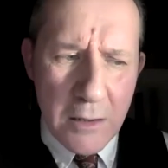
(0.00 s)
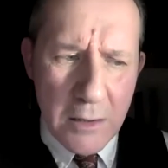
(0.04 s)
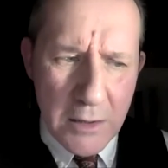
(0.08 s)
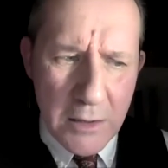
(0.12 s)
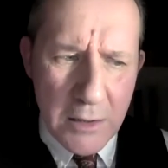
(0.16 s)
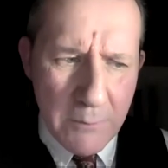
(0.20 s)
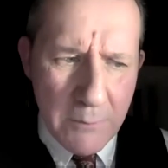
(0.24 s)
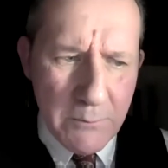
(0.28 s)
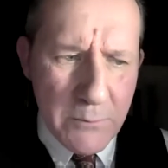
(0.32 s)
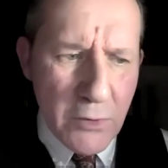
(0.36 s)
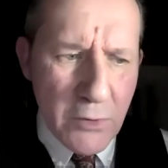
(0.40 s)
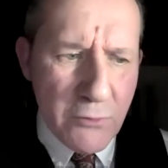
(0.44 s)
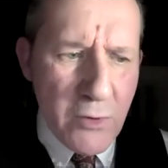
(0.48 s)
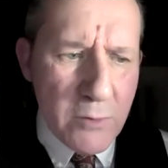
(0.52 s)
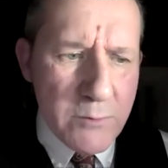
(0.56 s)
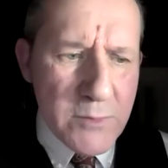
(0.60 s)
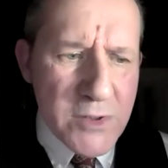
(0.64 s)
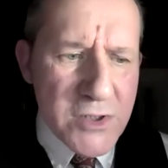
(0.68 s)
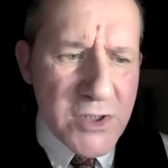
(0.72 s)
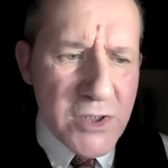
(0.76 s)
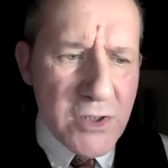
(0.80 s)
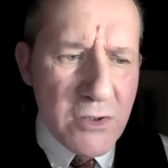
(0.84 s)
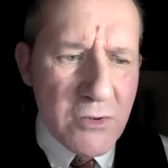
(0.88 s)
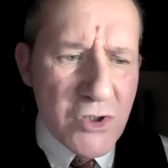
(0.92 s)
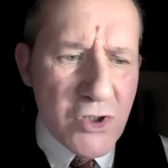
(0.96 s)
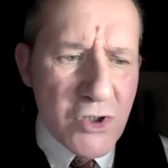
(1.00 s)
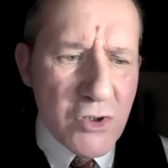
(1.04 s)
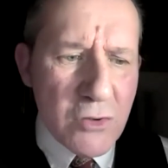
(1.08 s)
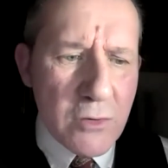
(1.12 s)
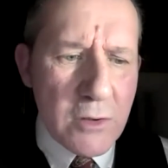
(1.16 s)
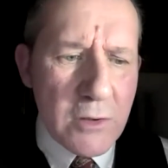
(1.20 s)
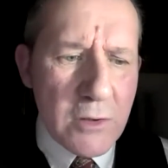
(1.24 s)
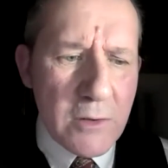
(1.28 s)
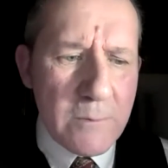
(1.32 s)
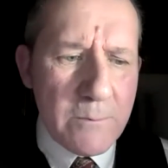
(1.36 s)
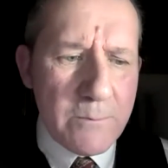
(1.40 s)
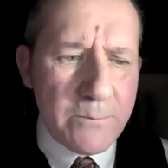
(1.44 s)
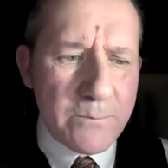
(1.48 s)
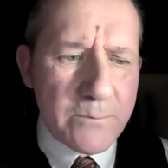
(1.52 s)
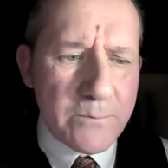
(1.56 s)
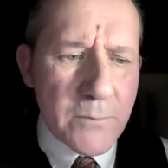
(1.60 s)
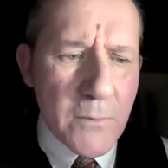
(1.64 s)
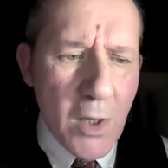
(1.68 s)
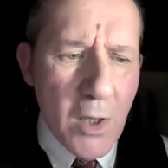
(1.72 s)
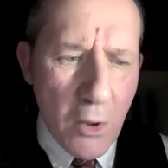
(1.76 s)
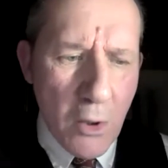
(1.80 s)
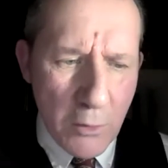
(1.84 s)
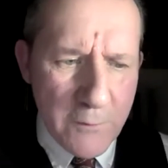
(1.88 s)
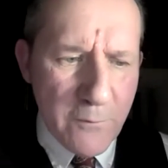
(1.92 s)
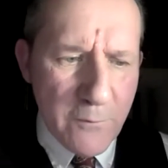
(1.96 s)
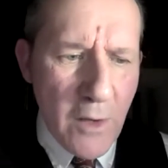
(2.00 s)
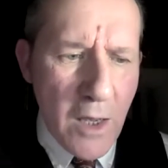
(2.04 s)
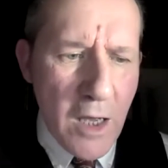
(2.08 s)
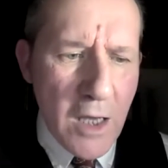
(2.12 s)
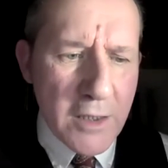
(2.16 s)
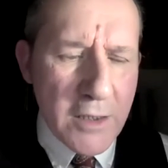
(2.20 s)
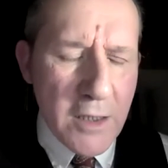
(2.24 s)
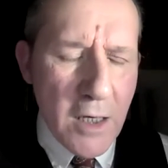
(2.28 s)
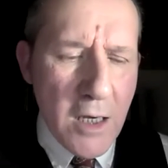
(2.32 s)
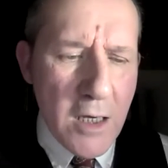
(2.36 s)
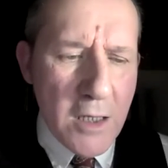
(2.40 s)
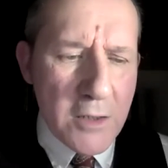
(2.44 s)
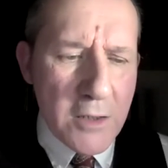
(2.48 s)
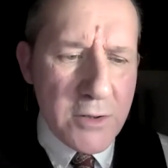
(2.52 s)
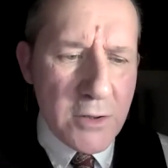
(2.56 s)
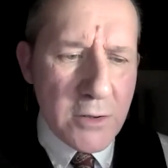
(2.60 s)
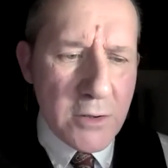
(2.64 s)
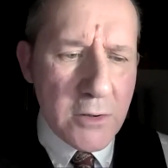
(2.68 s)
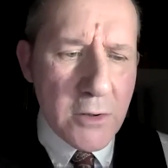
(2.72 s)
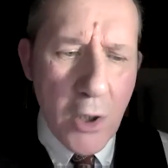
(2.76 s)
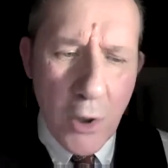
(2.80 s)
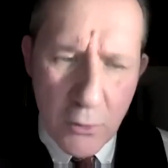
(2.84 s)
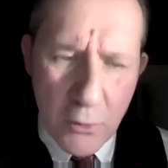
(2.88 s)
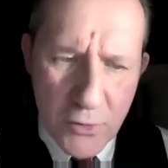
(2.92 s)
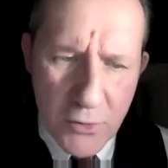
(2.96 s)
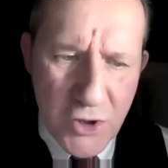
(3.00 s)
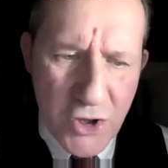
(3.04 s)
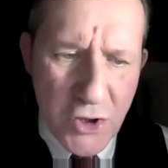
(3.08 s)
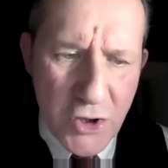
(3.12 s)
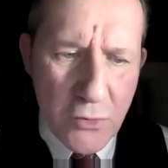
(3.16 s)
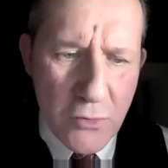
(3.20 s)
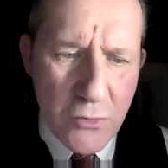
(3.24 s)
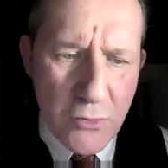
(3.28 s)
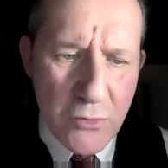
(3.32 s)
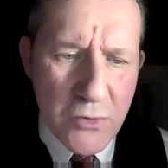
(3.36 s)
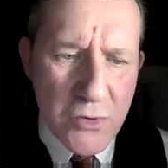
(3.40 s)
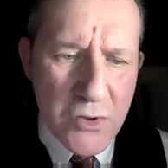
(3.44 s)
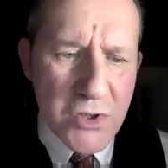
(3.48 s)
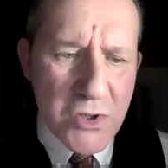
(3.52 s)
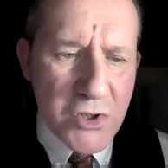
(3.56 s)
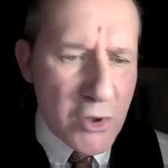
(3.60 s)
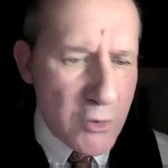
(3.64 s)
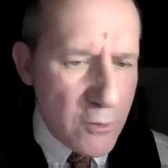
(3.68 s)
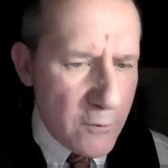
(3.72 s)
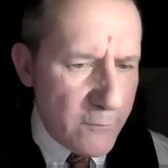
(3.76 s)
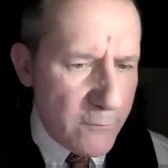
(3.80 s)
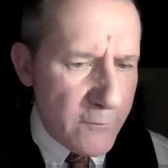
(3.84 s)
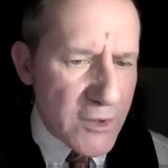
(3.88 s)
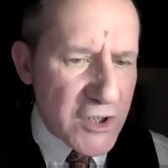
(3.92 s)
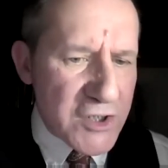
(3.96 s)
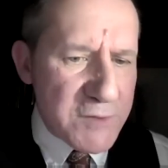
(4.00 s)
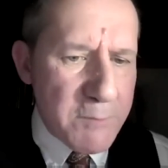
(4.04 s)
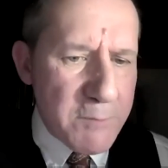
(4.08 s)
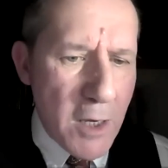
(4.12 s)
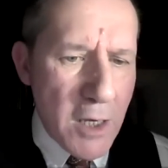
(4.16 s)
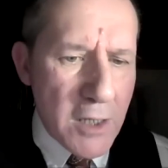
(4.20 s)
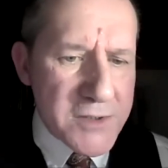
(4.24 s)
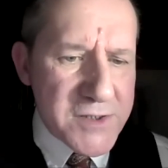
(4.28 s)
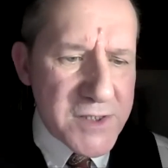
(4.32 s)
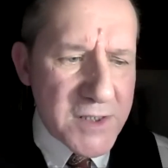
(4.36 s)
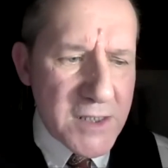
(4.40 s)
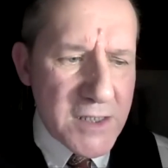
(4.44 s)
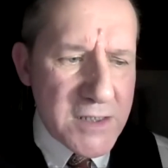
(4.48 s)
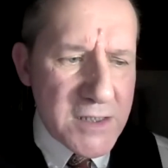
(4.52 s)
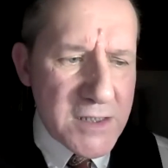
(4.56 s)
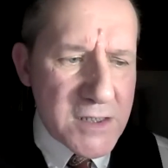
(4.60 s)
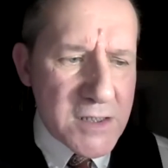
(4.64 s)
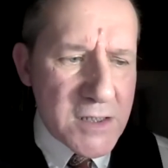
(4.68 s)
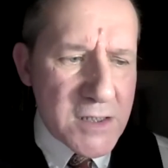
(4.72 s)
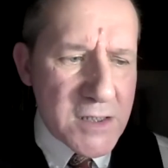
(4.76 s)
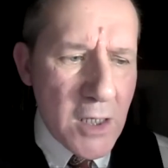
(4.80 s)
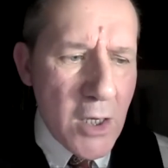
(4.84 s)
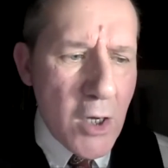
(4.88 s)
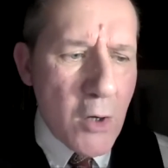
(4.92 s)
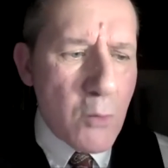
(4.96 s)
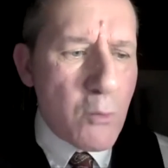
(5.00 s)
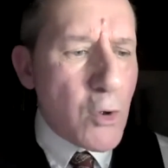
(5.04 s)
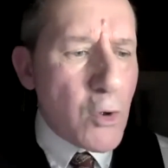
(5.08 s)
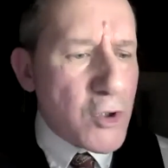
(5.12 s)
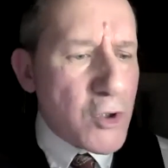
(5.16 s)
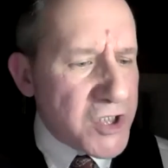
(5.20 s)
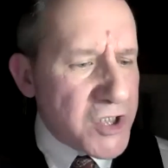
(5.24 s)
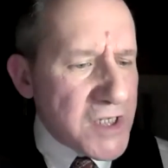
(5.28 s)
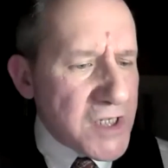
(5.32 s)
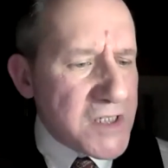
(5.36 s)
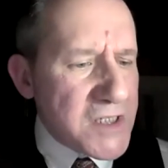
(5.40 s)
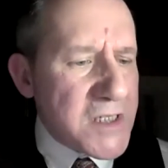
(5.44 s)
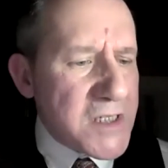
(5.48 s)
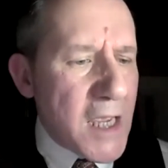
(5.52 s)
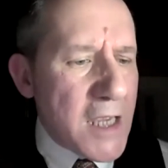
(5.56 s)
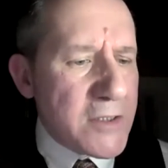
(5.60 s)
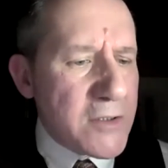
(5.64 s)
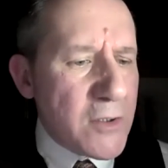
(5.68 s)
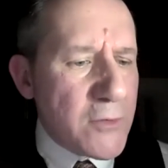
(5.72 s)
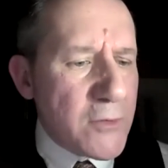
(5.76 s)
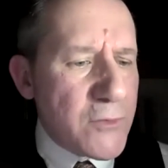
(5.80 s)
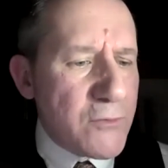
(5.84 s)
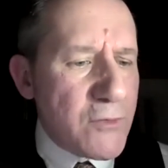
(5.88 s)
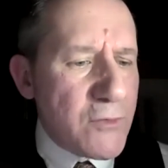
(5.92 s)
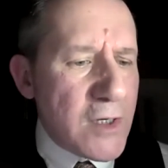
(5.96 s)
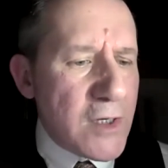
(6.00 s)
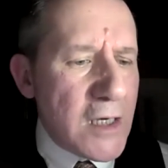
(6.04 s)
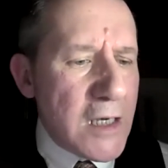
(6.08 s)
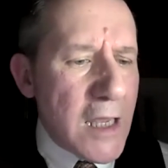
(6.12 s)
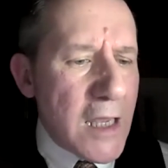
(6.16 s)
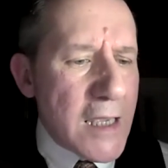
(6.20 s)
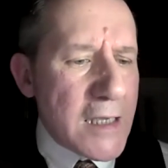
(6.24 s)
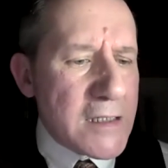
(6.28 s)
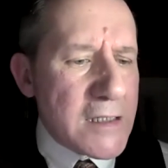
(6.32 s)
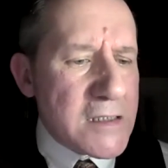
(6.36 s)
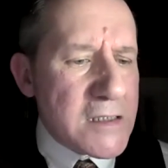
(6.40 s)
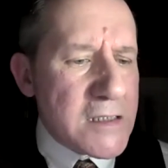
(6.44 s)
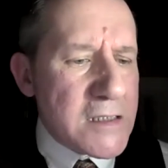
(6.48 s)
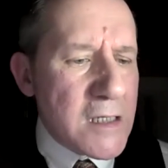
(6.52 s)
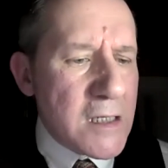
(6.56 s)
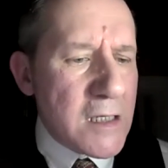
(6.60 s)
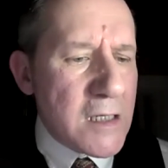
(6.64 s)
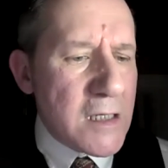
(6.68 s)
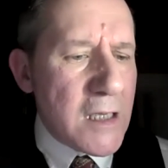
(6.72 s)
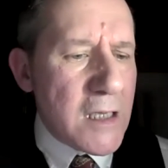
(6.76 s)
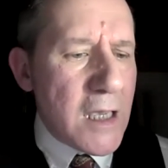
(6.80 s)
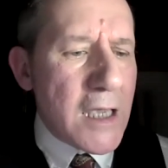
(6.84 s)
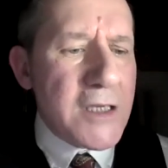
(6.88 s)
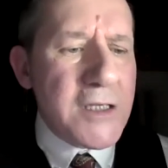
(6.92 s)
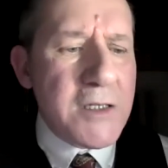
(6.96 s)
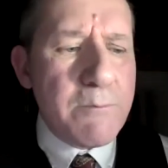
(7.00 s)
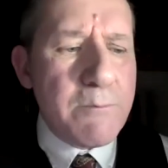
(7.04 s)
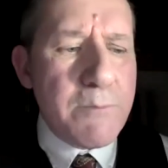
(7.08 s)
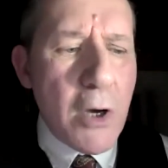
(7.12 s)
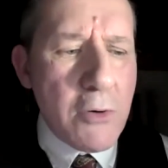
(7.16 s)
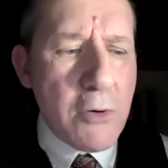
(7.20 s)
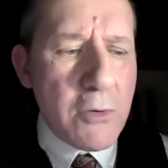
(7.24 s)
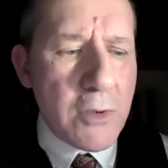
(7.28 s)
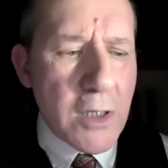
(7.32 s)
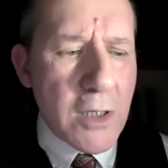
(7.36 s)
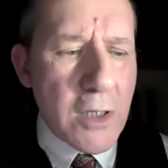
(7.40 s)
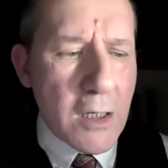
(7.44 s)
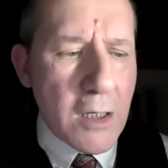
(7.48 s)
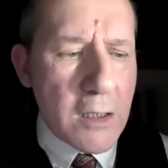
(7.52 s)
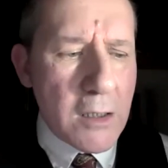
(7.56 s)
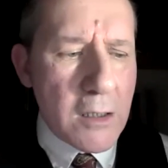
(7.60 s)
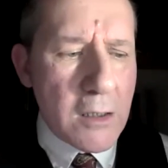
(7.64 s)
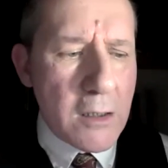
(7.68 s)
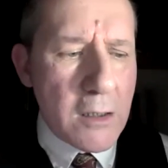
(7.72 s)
Lumber room as usual, old fire old shoes, two fish baskets, washing stand on three legs, and a poker.